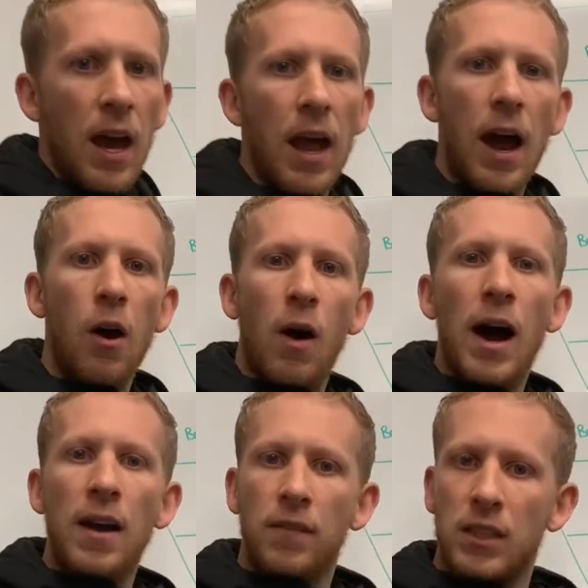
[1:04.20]
and how
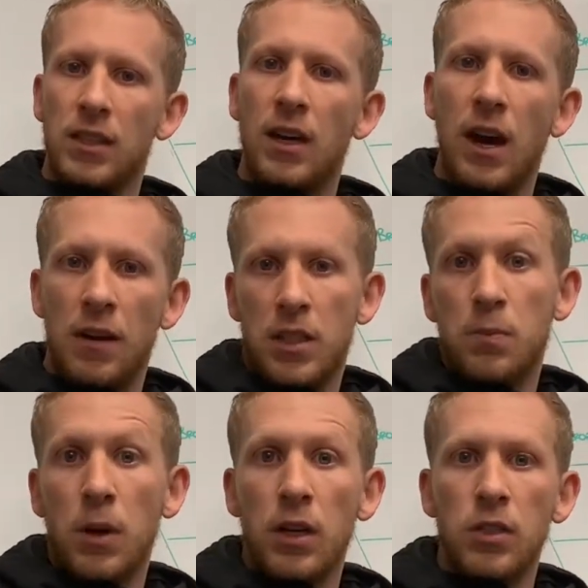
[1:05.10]
I have
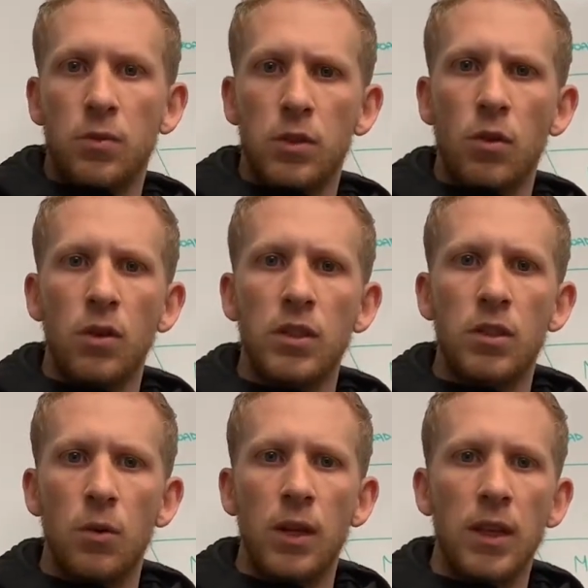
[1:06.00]
experienced results
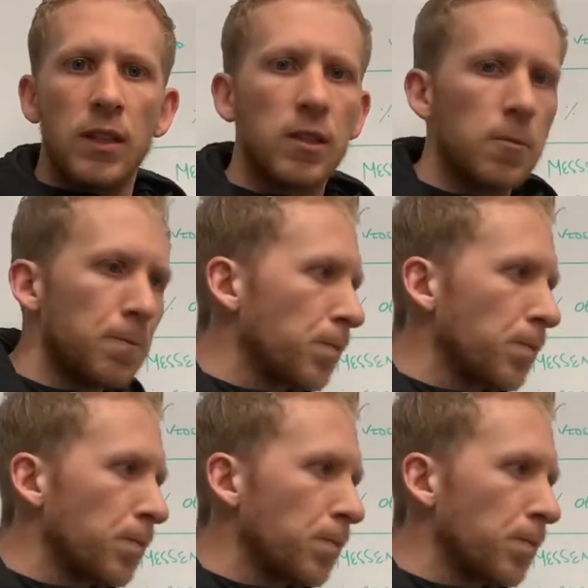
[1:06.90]
doing this.